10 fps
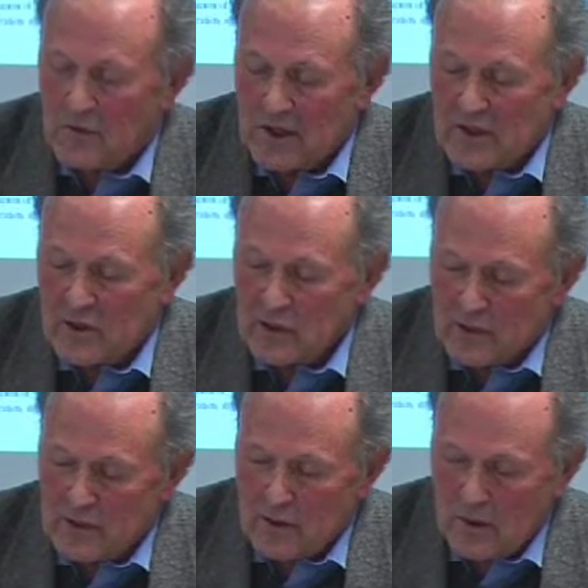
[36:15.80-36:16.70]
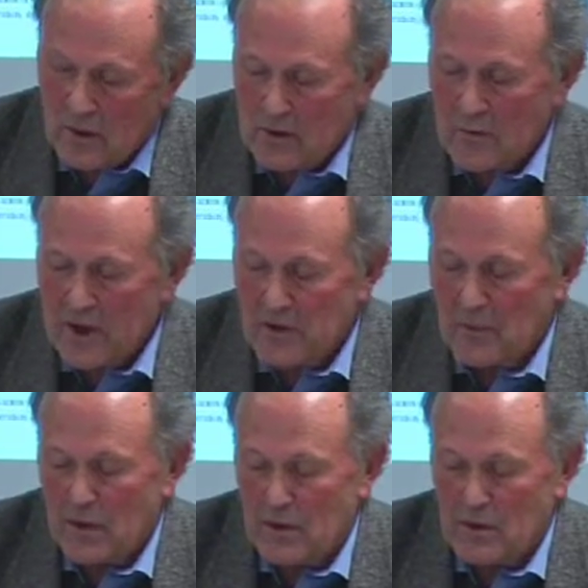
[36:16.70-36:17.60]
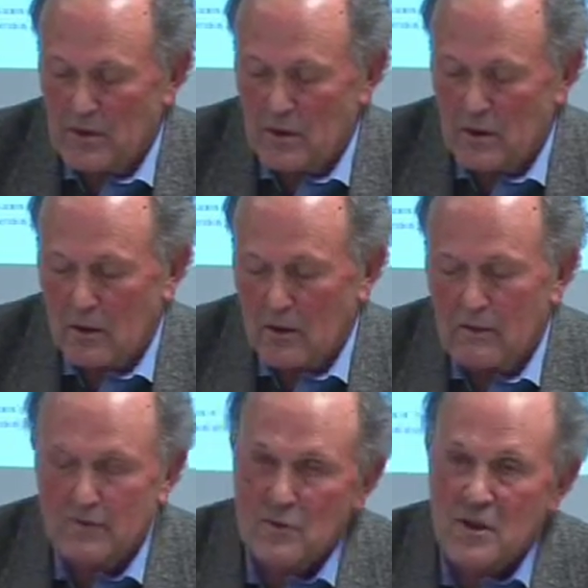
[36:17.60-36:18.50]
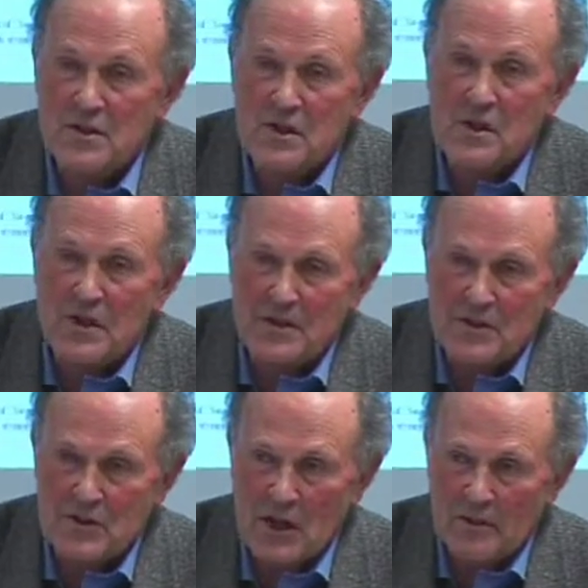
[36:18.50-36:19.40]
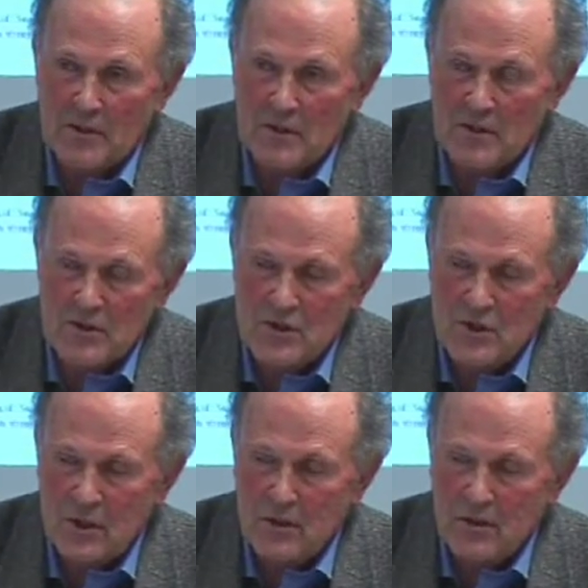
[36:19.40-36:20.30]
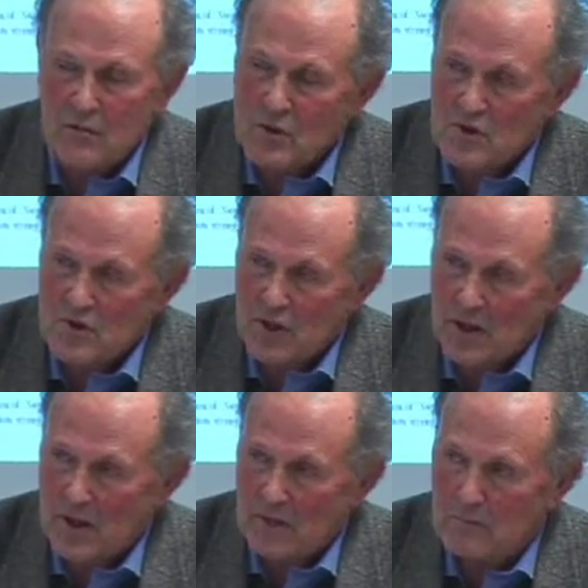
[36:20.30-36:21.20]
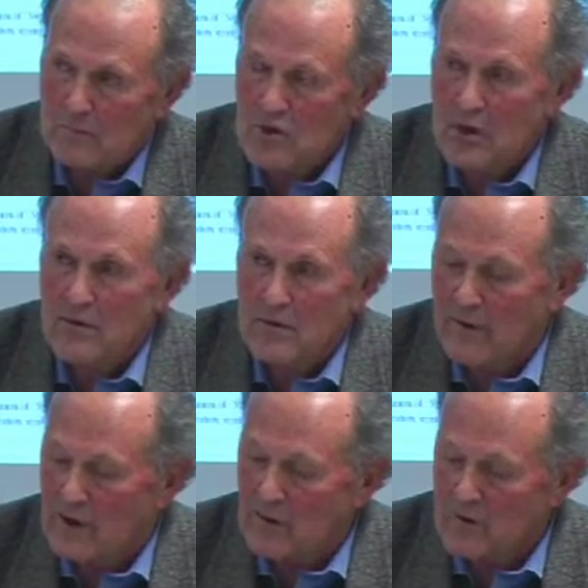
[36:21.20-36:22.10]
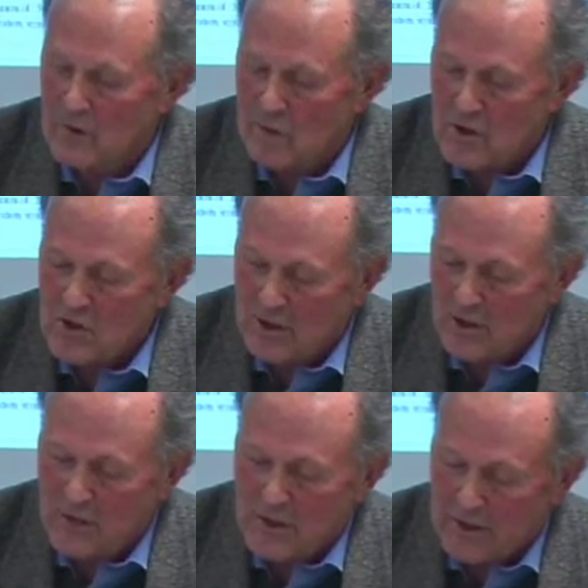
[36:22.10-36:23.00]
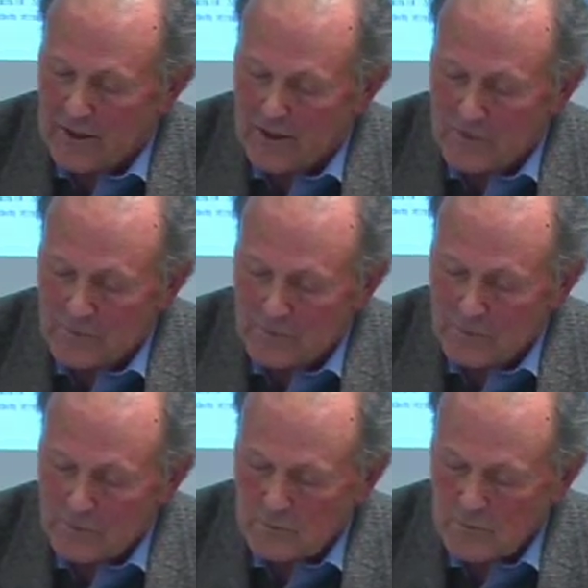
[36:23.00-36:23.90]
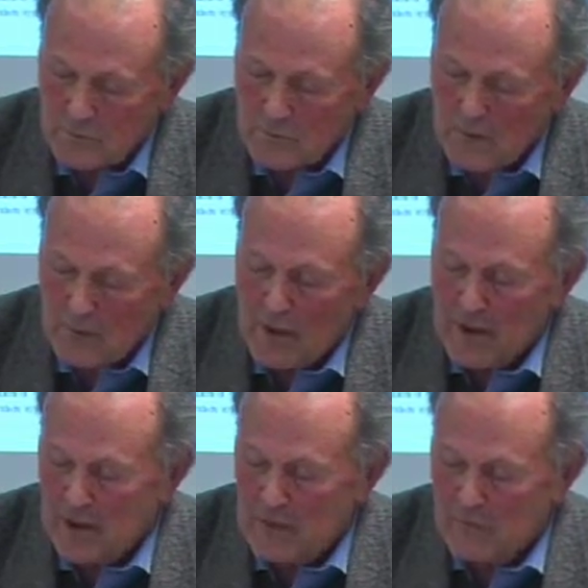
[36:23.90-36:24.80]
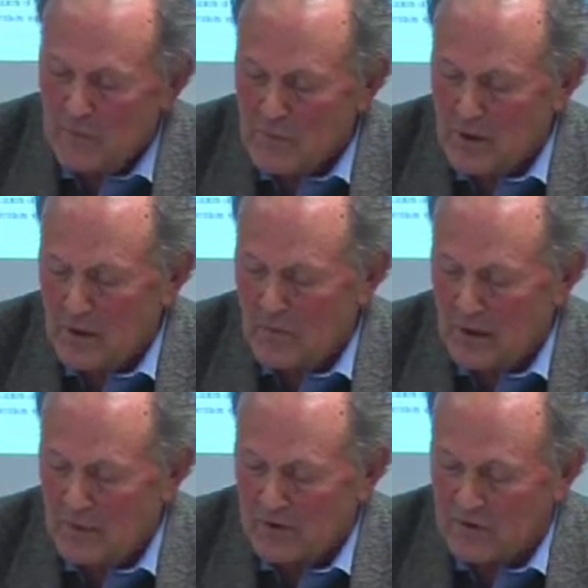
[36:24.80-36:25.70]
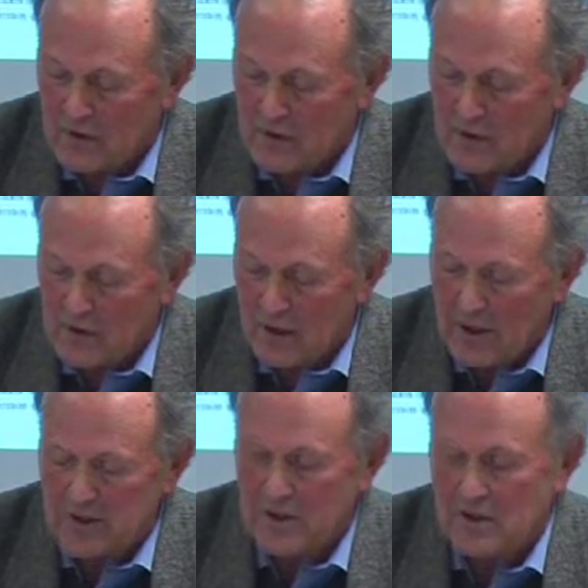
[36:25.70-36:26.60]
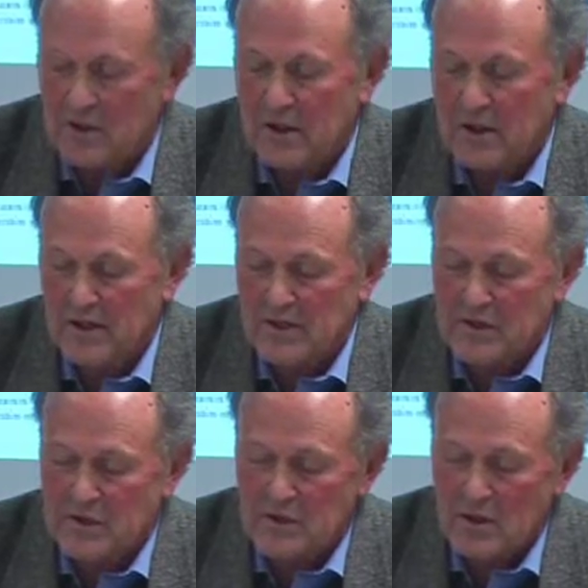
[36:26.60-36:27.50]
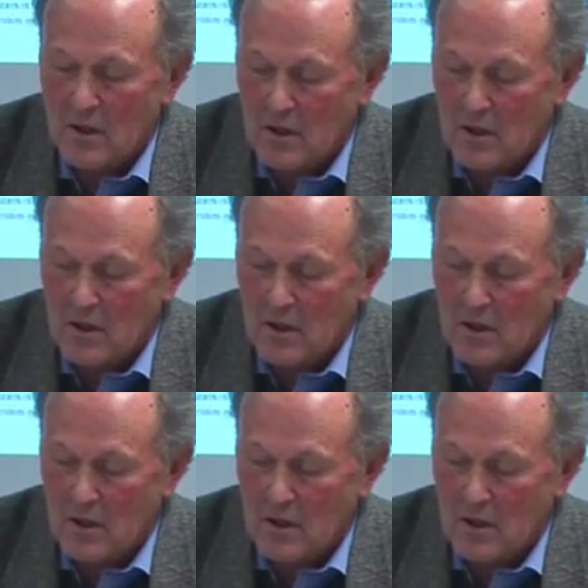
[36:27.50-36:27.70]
It took the better part of 20 years, however, so it was slow development. It wasn't overnight. But even when we come up to the 80s and 90s,